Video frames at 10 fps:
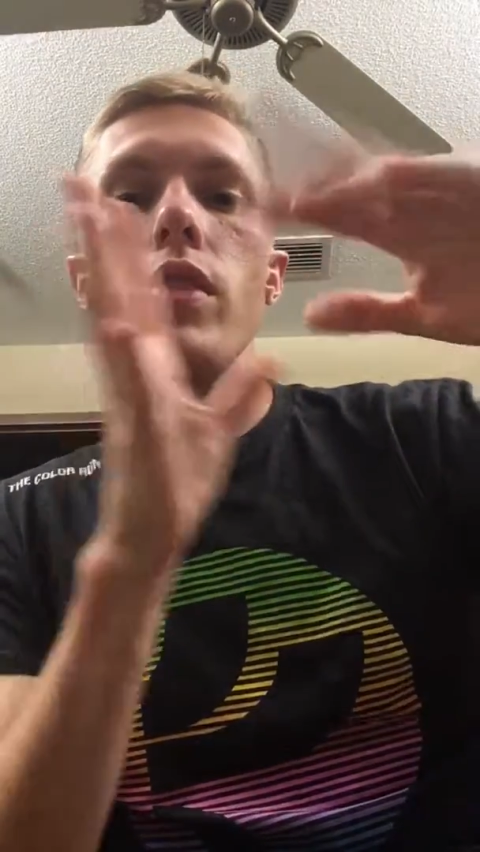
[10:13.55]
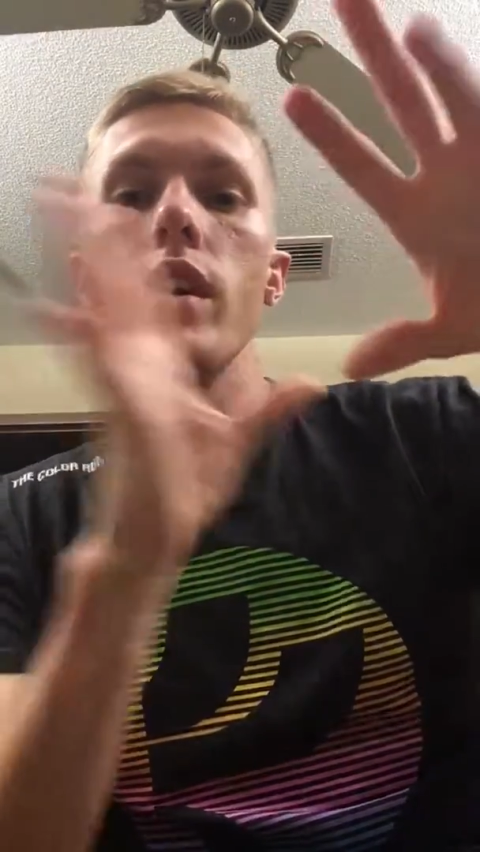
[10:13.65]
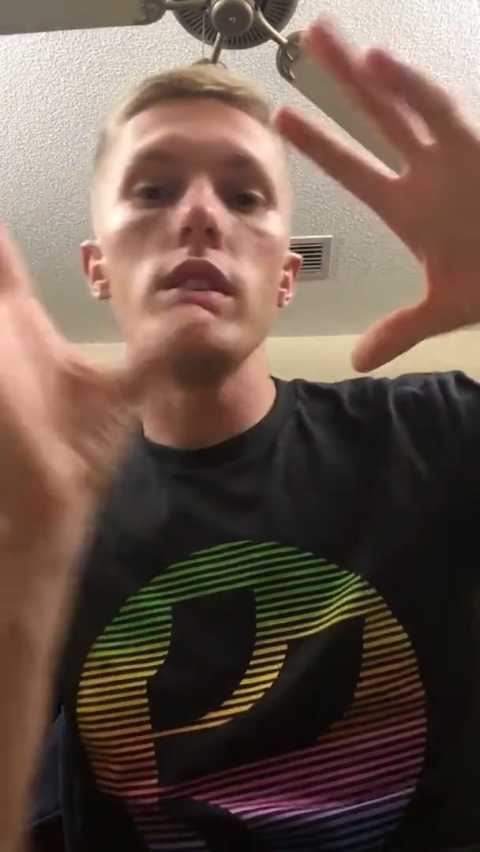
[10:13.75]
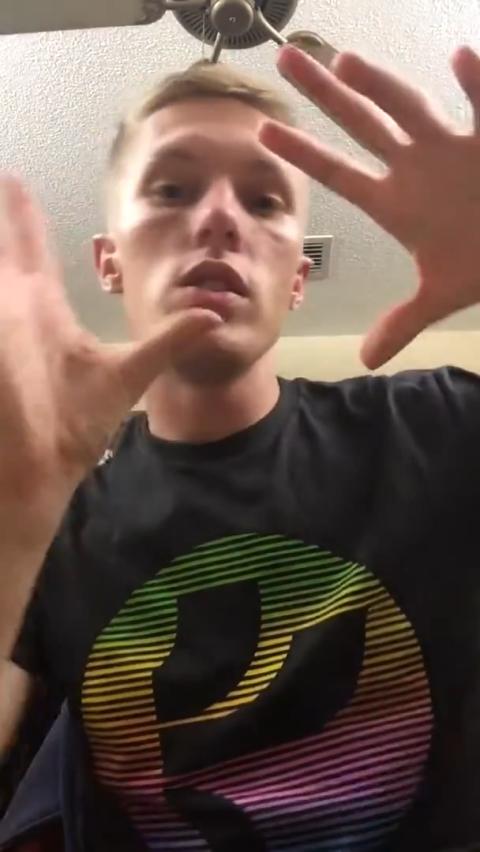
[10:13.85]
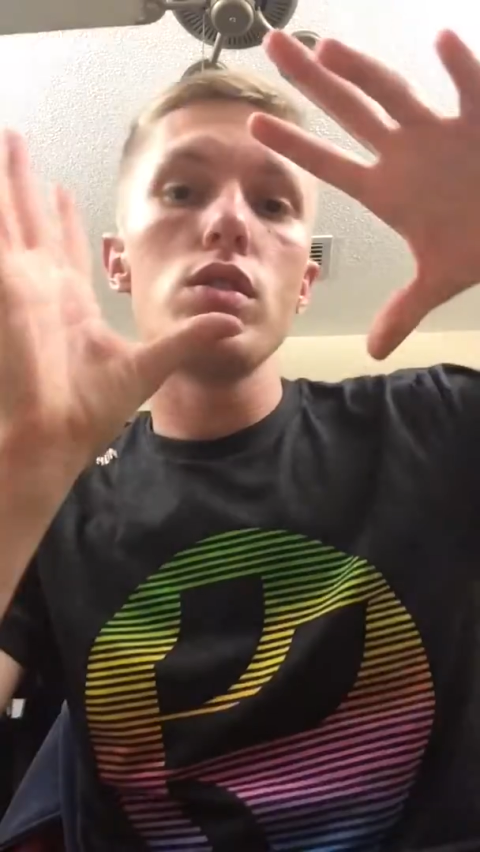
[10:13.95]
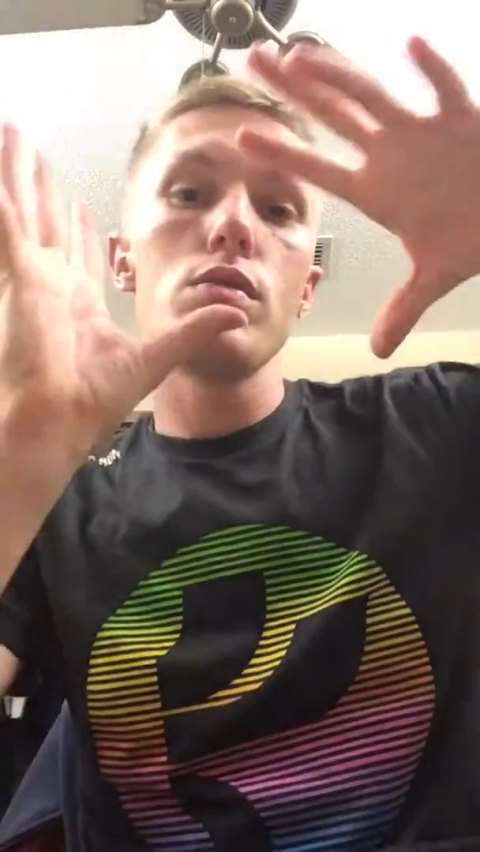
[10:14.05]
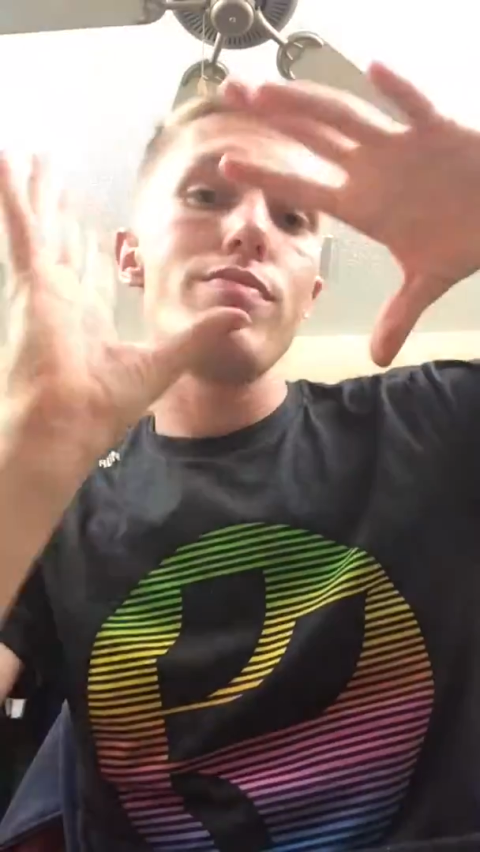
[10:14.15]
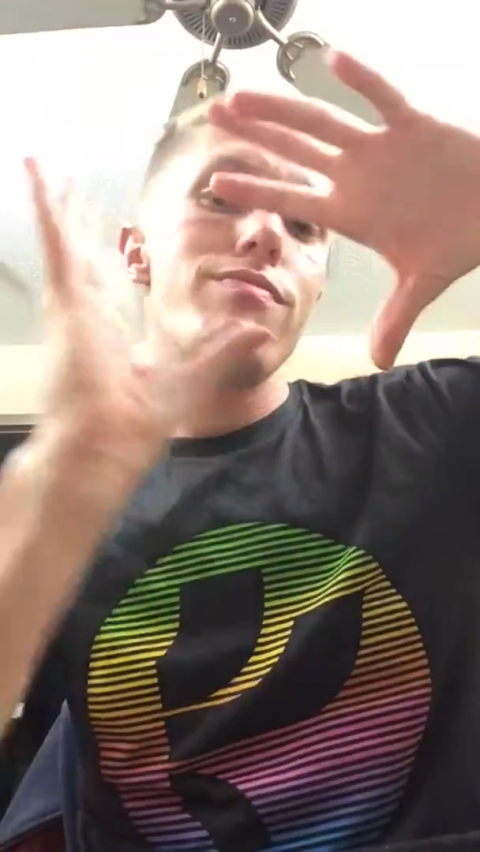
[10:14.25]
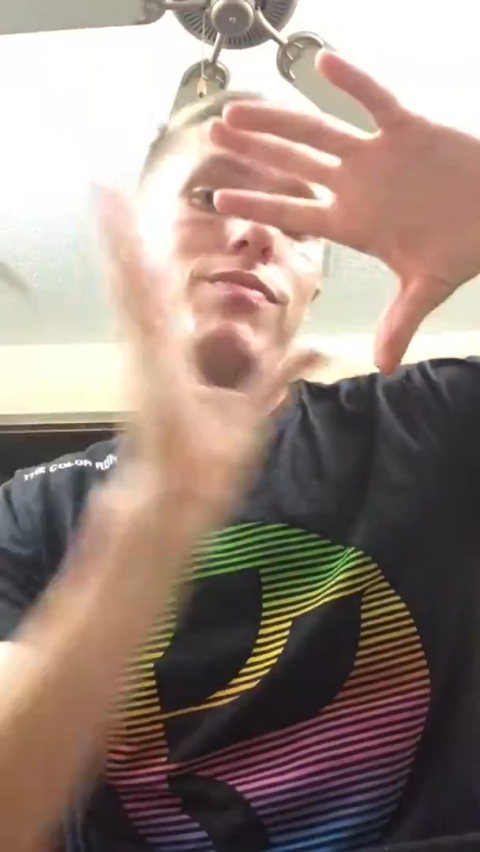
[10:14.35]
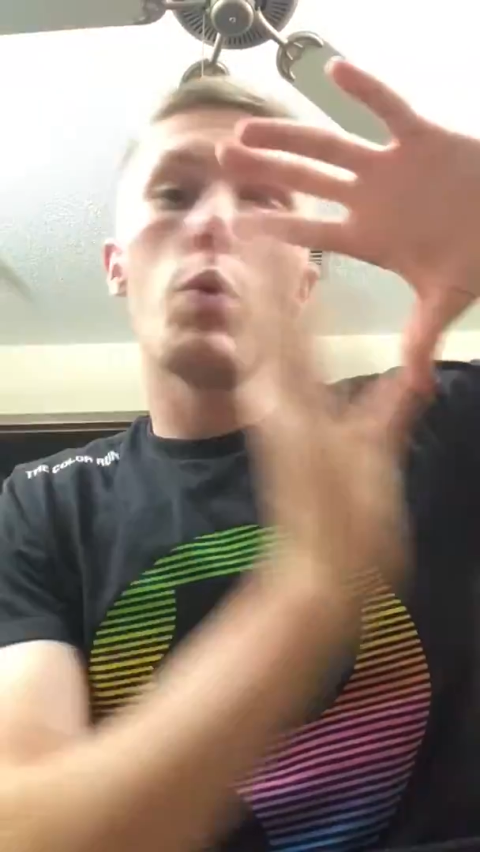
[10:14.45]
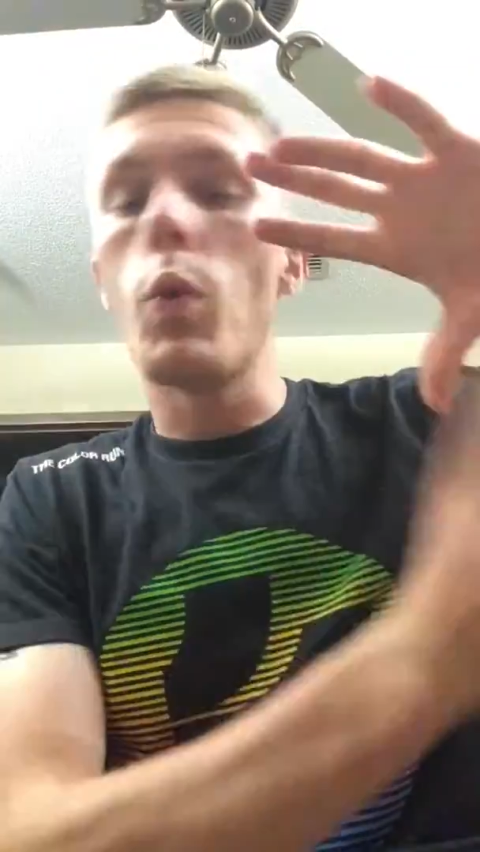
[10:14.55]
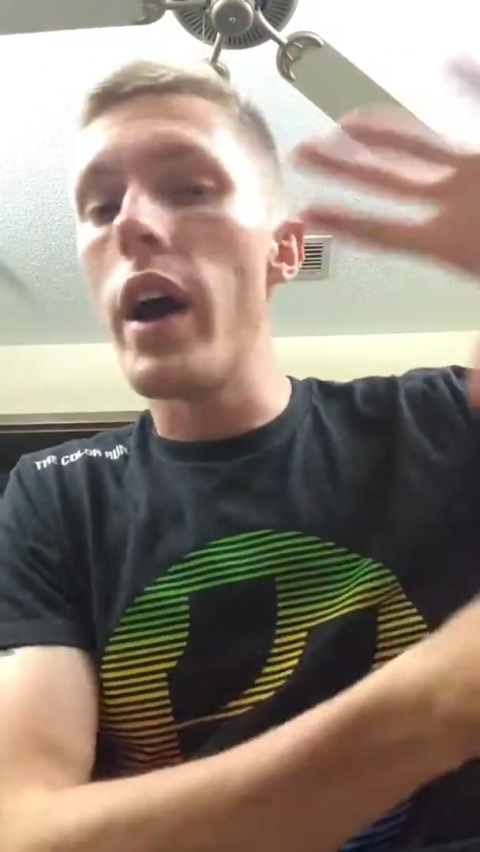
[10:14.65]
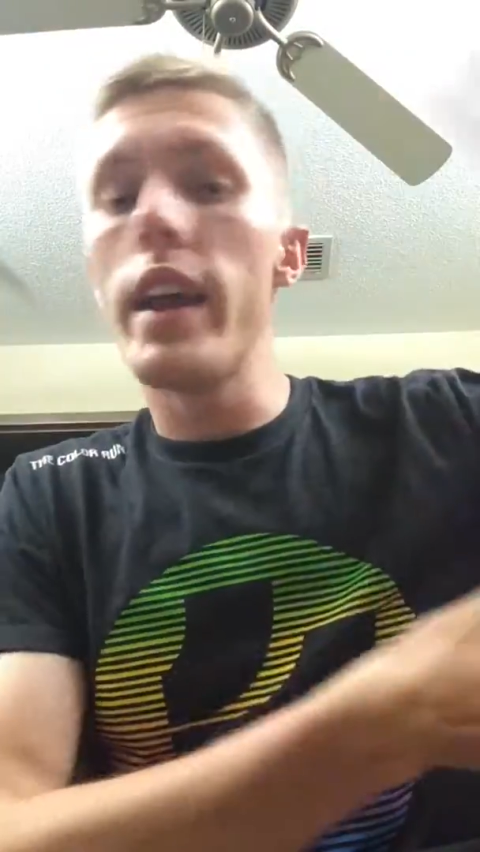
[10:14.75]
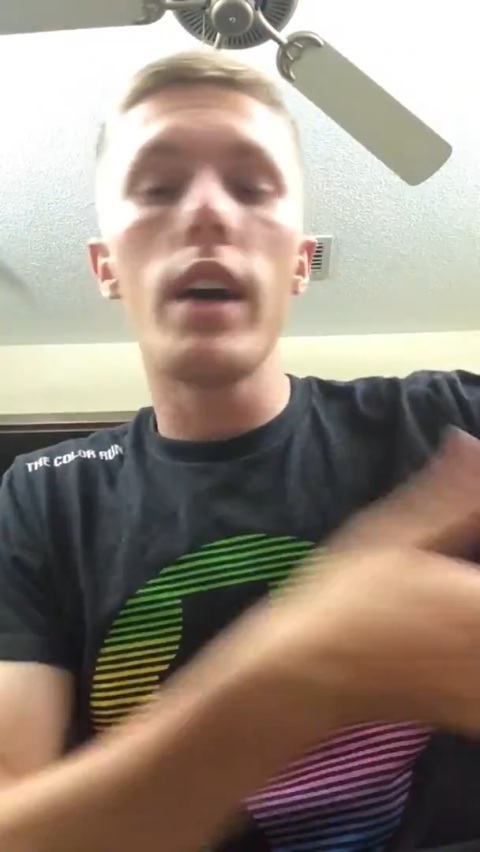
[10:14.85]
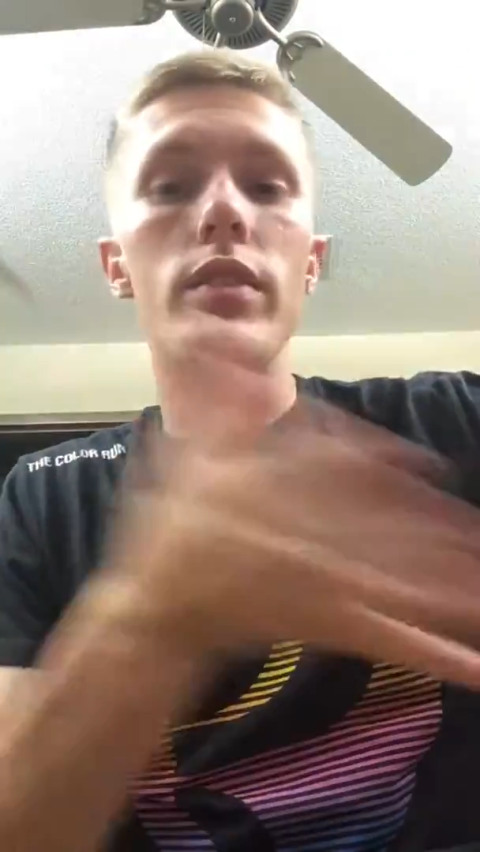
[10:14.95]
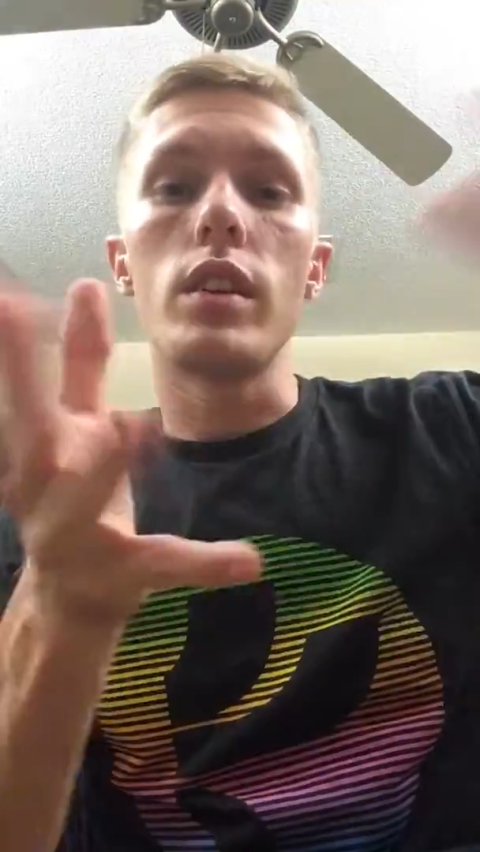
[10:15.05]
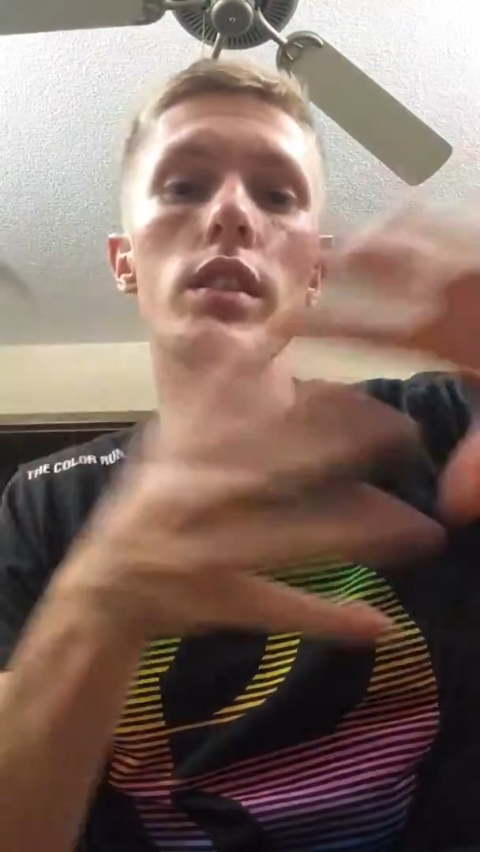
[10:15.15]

this whatever,